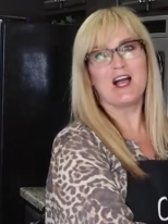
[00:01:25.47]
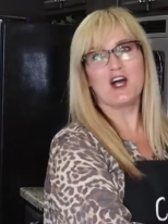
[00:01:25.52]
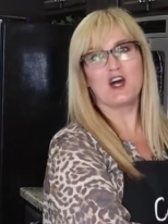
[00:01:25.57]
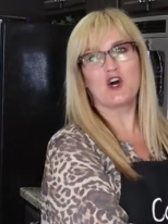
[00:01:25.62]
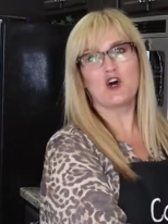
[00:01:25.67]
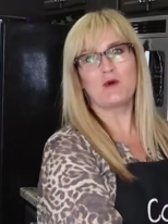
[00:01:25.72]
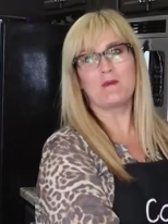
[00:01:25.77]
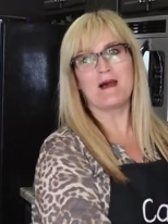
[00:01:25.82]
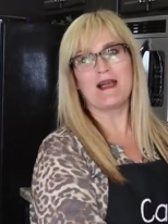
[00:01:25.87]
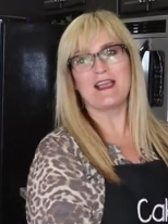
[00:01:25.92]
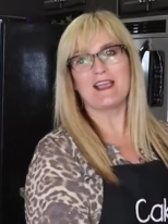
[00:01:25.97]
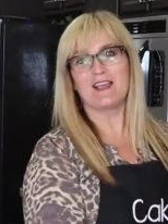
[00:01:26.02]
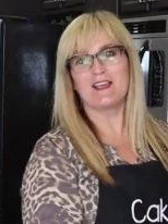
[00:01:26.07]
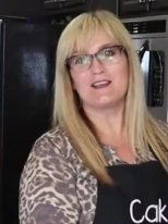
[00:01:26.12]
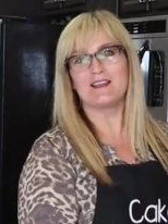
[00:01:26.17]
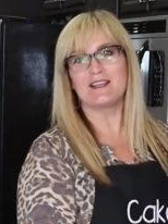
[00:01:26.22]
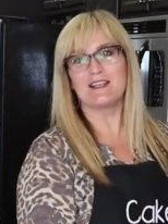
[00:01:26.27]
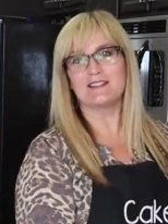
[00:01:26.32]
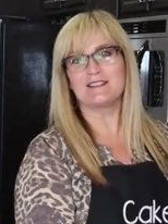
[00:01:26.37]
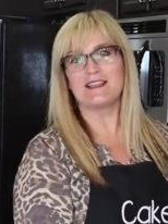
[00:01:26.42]
Oh my
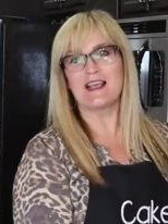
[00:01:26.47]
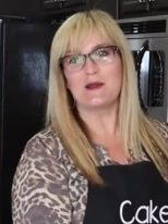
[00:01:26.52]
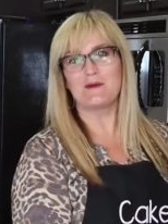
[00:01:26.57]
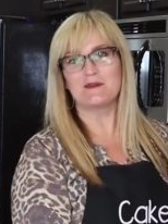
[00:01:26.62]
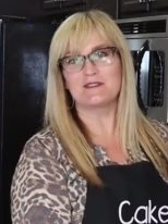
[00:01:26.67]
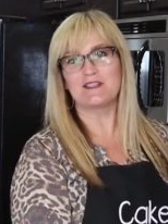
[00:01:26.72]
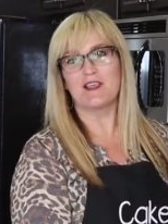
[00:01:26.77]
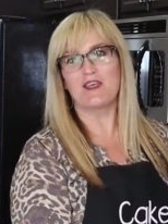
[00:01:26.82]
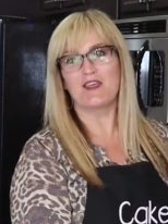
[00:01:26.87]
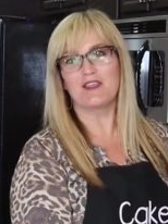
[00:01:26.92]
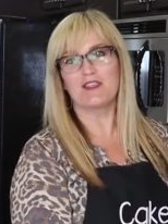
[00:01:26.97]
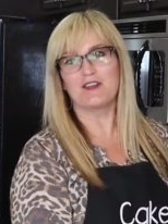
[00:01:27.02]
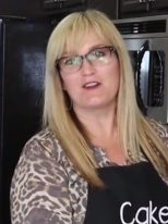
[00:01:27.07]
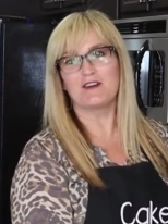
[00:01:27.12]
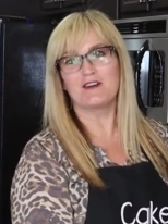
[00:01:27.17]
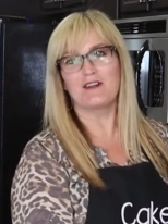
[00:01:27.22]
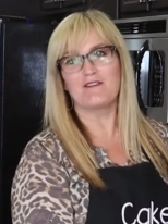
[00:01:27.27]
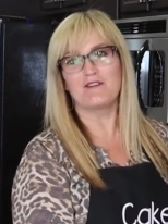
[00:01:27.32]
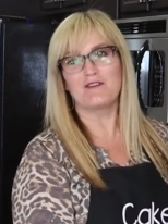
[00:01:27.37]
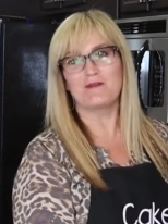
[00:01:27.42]
goodness, that was a
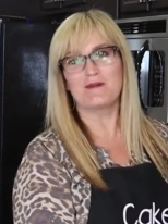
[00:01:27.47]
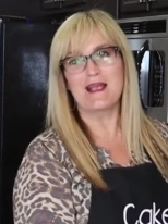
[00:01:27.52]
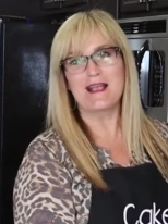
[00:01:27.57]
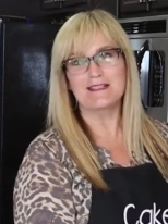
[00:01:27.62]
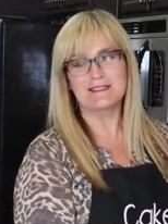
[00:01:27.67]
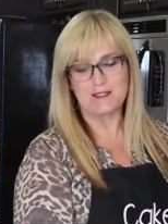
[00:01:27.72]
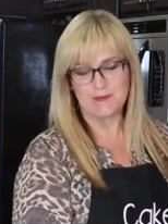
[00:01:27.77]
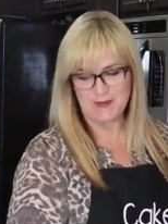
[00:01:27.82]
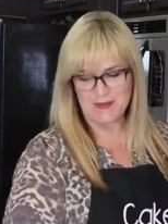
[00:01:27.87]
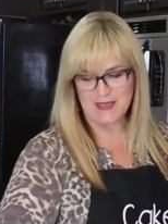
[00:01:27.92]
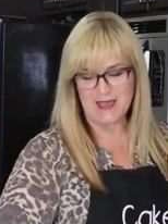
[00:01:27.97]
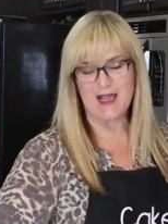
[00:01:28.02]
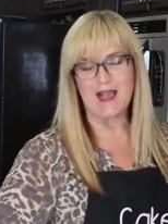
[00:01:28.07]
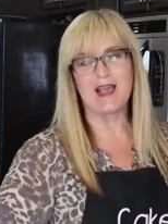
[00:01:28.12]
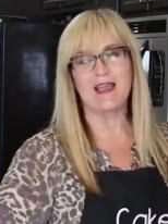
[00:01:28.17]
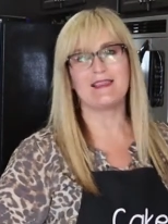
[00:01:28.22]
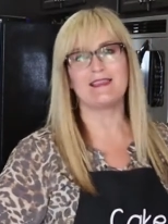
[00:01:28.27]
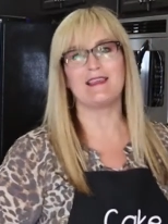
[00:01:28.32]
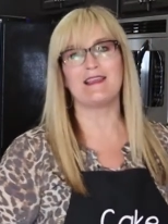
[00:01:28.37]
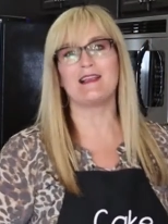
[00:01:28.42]
third of the recipe.
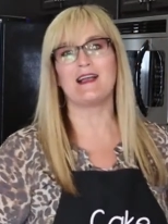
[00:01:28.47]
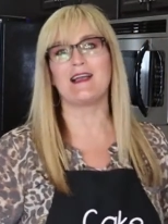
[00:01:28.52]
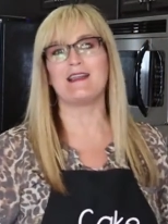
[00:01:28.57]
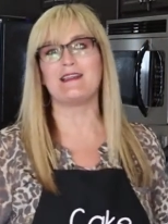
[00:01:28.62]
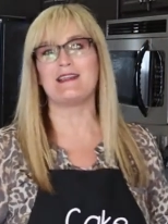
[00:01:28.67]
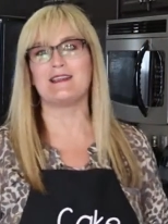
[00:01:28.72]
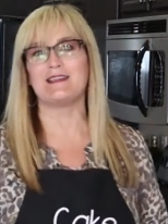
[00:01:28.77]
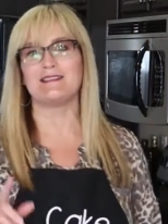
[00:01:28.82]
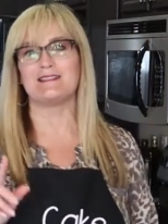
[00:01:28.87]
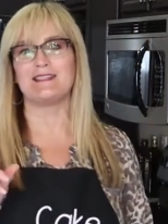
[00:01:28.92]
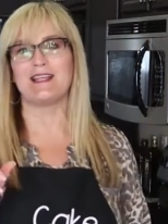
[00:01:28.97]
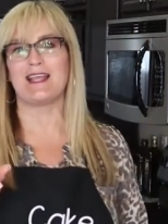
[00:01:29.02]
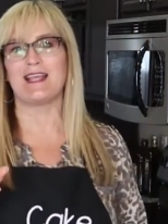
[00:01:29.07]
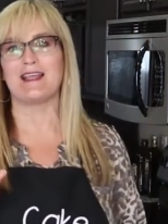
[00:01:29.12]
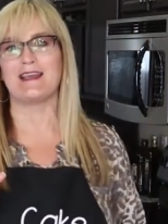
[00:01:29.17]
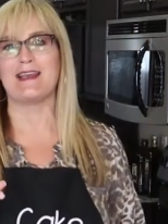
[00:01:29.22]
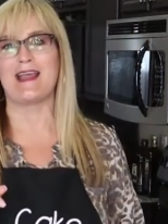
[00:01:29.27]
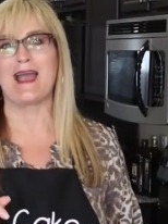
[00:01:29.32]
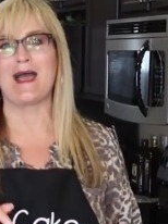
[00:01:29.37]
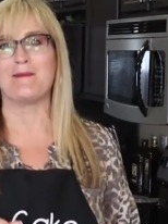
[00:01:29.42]
I think I need to
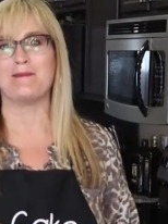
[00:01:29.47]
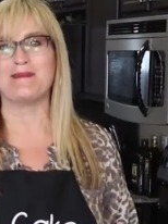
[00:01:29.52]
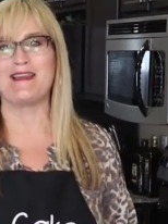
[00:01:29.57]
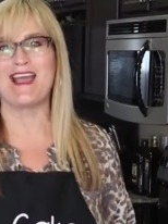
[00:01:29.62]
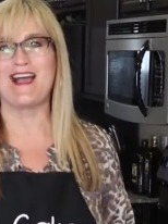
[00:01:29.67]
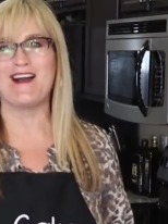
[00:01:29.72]
take a nap